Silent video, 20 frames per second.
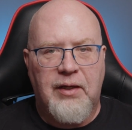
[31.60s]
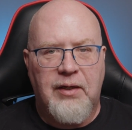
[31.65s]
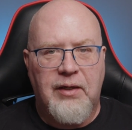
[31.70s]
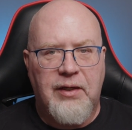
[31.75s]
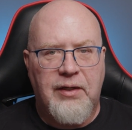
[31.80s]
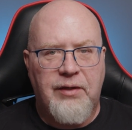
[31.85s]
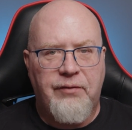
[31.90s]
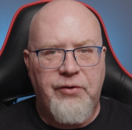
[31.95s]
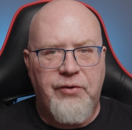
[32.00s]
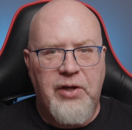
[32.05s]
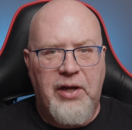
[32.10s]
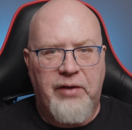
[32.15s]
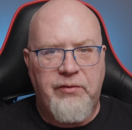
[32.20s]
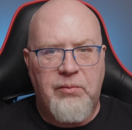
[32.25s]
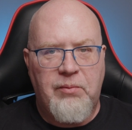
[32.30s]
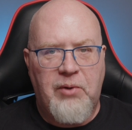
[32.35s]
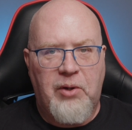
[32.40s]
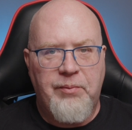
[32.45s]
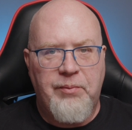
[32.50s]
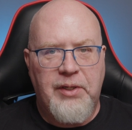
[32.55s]
And if you have a
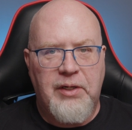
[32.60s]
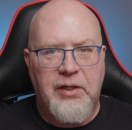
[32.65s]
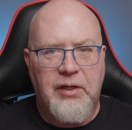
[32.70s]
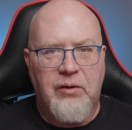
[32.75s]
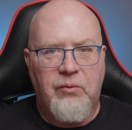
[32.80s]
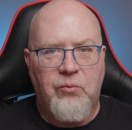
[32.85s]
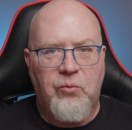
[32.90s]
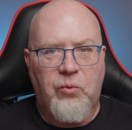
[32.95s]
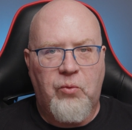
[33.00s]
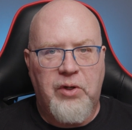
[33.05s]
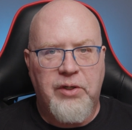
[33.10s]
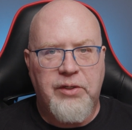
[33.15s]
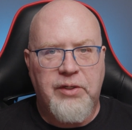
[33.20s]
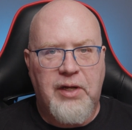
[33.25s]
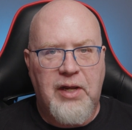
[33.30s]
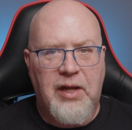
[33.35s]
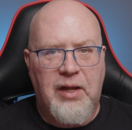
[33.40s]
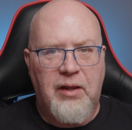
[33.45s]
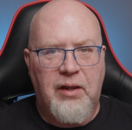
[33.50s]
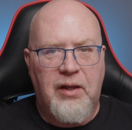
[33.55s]
moment and want
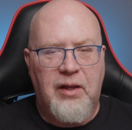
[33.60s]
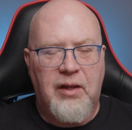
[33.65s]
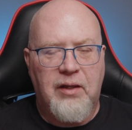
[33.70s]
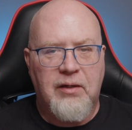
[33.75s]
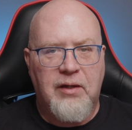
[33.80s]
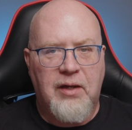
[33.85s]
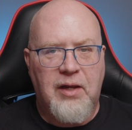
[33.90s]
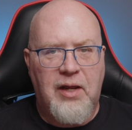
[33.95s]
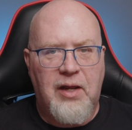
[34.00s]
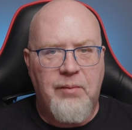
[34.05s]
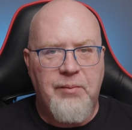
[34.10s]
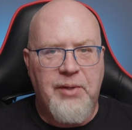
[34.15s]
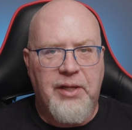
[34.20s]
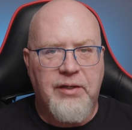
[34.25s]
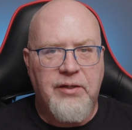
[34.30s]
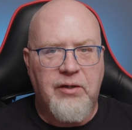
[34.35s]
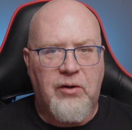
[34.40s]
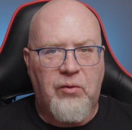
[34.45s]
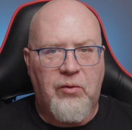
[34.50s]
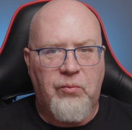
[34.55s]
to
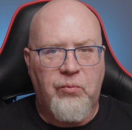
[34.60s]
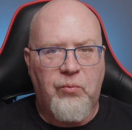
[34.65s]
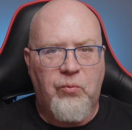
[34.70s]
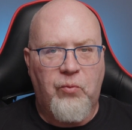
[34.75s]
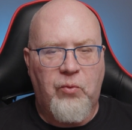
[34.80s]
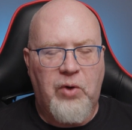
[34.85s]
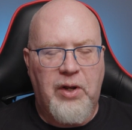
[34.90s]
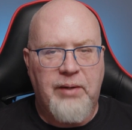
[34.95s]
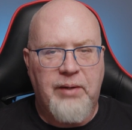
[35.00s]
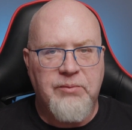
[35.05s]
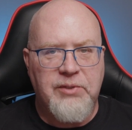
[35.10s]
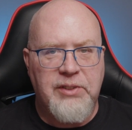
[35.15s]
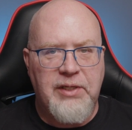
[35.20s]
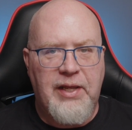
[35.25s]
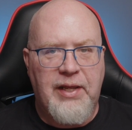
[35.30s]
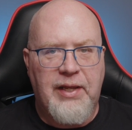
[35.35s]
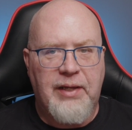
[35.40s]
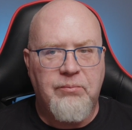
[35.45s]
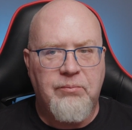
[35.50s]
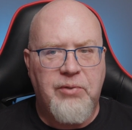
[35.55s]
comment on what I'm
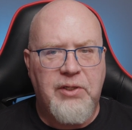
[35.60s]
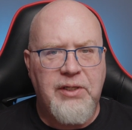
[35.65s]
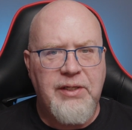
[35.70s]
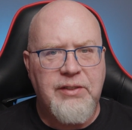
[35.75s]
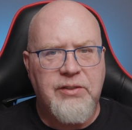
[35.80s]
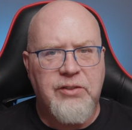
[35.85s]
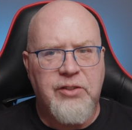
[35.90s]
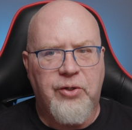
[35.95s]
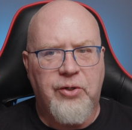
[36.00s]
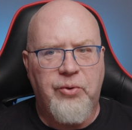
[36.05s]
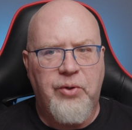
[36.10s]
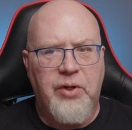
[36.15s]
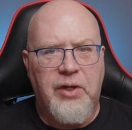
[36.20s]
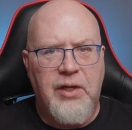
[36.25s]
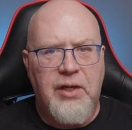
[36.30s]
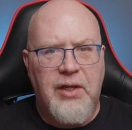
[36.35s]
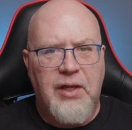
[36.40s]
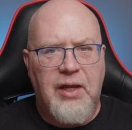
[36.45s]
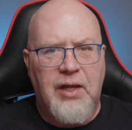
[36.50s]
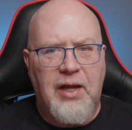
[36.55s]
saying, please do.
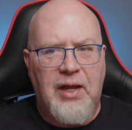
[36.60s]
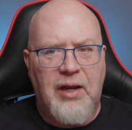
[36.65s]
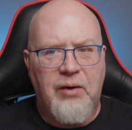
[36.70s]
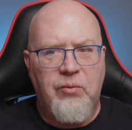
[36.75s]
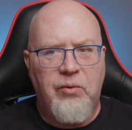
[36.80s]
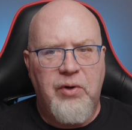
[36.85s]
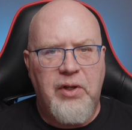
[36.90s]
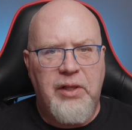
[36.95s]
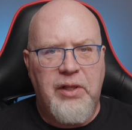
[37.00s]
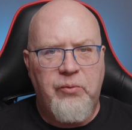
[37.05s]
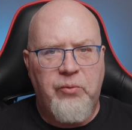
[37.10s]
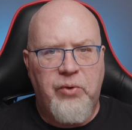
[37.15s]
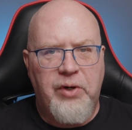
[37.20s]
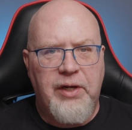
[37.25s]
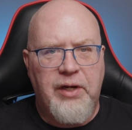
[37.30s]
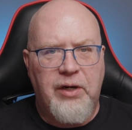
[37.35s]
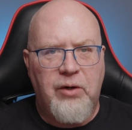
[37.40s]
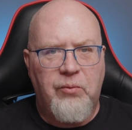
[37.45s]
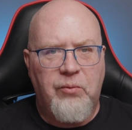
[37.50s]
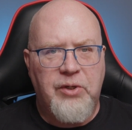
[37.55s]
I really want
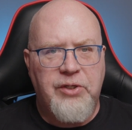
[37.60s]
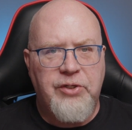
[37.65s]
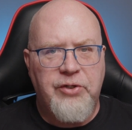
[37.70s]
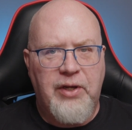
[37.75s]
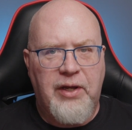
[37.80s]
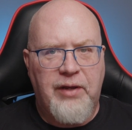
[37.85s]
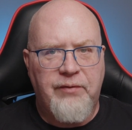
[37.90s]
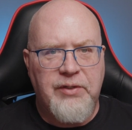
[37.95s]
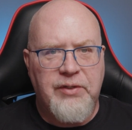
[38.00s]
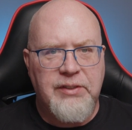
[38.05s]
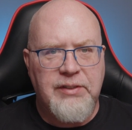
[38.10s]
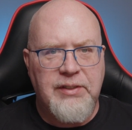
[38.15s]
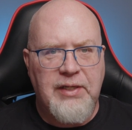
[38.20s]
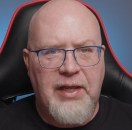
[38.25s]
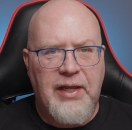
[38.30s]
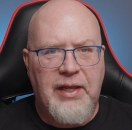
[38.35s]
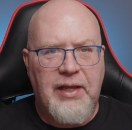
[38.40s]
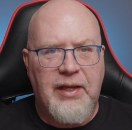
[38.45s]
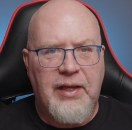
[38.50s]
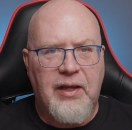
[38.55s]
to hear what you have to
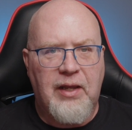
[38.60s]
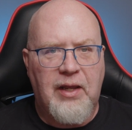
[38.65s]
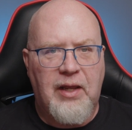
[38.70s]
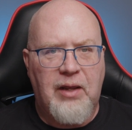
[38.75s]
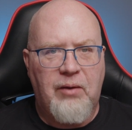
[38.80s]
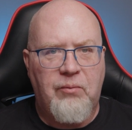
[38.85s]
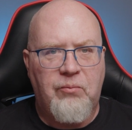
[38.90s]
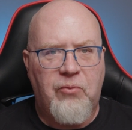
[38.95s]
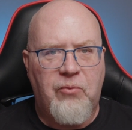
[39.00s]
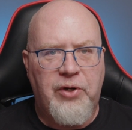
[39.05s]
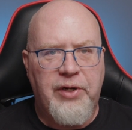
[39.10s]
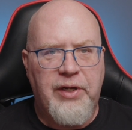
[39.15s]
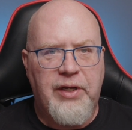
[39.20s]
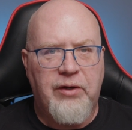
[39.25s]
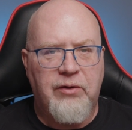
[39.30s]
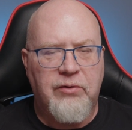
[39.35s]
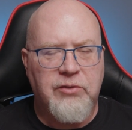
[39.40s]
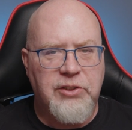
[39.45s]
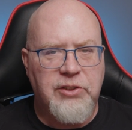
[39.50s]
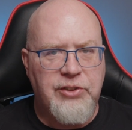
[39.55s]
say. I want to
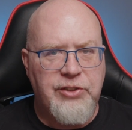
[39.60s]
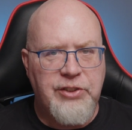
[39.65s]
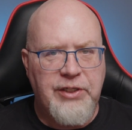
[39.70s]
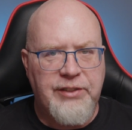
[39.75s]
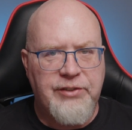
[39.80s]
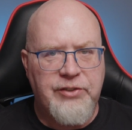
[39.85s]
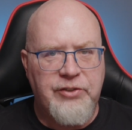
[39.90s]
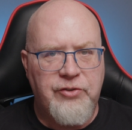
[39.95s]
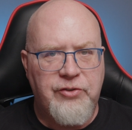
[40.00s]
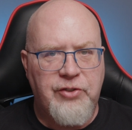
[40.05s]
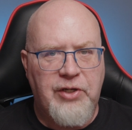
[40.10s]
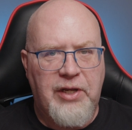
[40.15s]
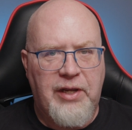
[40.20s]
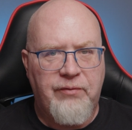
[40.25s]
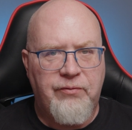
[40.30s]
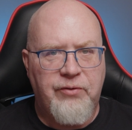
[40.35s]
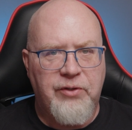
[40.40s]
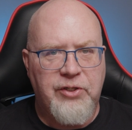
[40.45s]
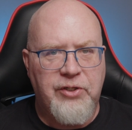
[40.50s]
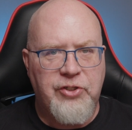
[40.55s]
hear suggestions you
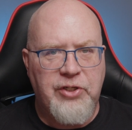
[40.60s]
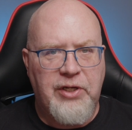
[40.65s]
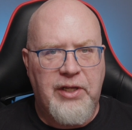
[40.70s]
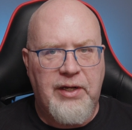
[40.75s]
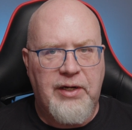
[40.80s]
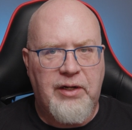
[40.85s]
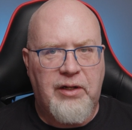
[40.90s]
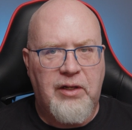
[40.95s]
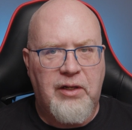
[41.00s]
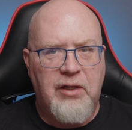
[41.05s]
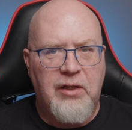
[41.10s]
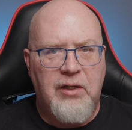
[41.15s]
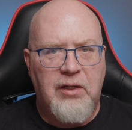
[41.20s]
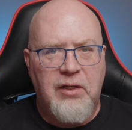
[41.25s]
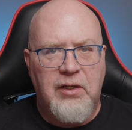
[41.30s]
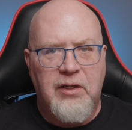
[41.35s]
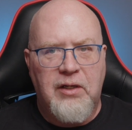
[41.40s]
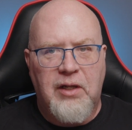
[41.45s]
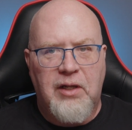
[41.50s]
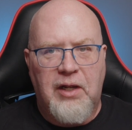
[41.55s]
have for the channel,
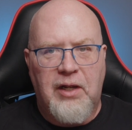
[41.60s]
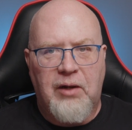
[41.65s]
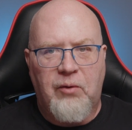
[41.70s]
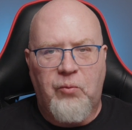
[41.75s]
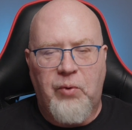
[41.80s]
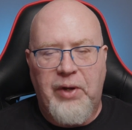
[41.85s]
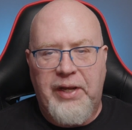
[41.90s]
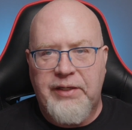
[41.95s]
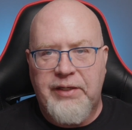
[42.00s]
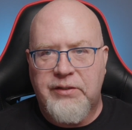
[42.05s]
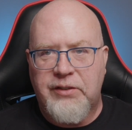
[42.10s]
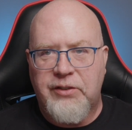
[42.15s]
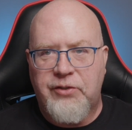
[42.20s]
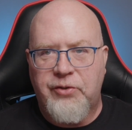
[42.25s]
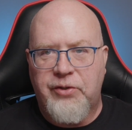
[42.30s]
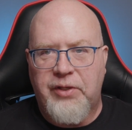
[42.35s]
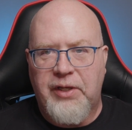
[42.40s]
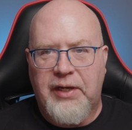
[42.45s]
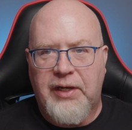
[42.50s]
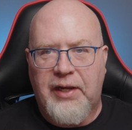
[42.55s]
ways that
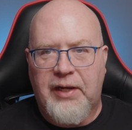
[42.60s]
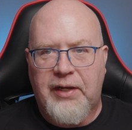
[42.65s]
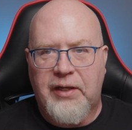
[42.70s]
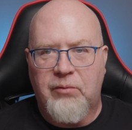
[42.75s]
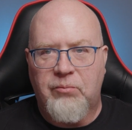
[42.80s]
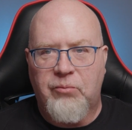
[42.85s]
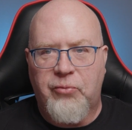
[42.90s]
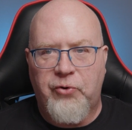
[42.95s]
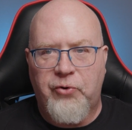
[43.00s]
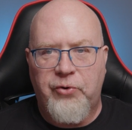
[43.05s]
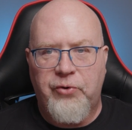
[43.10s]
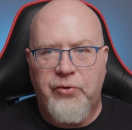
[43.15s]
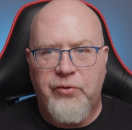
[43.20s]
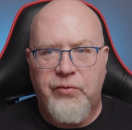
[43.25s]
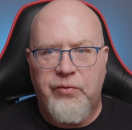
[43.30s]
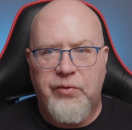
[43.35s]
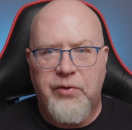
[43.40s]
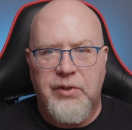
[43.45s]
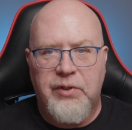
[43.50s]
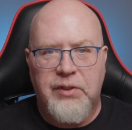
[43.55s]
you think I can
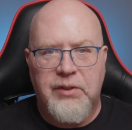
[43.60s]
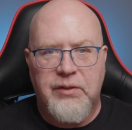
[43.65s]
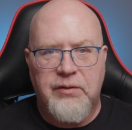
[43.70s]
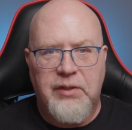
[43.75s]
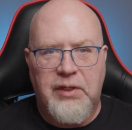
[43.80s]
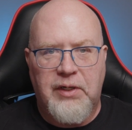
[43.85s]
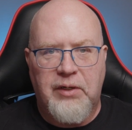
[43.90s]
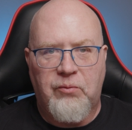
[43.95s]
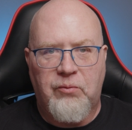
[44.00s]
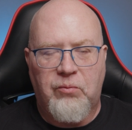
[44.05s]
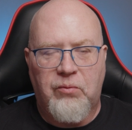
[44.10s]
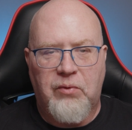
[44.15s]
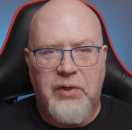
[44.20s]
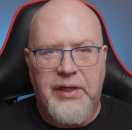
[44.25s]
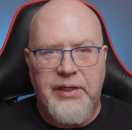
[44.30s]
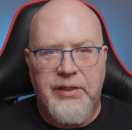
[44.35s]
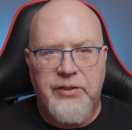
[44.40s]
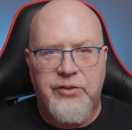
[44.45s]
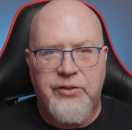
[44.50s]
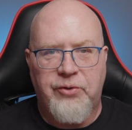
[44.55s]
improve,
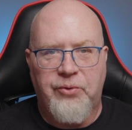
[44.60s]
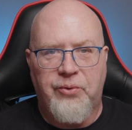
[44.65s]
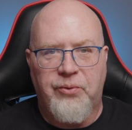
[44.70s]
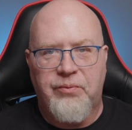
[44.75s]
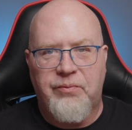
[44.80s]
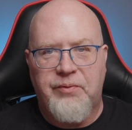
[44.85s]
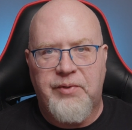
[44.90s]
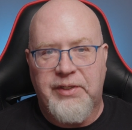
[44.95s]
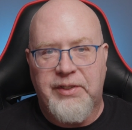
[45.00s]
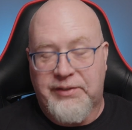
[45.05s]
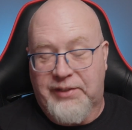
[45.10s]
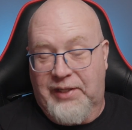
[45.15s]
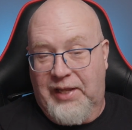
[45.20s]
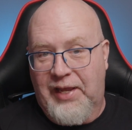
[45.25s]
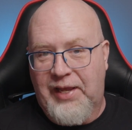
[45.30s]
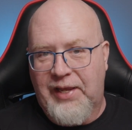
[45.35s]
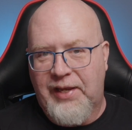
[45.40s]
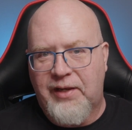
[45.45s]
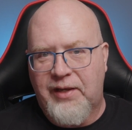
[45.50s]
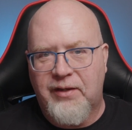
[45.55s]
ways you
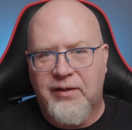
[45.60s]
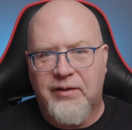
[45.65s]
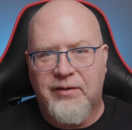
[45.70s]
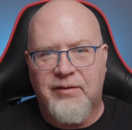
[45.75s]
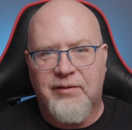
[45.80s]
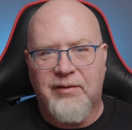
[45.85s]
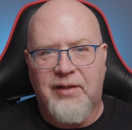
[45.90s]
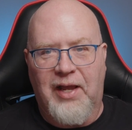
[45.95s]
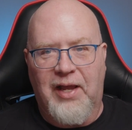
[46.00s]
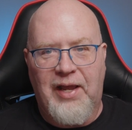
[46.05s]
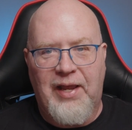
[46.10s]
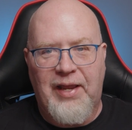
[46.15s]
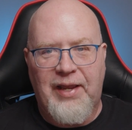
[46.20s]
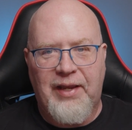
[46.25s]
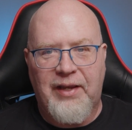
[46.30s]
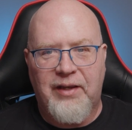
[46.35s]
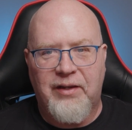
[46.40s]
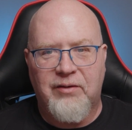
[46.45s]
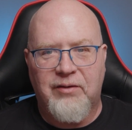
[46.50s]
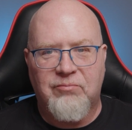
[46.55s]
dislike, like,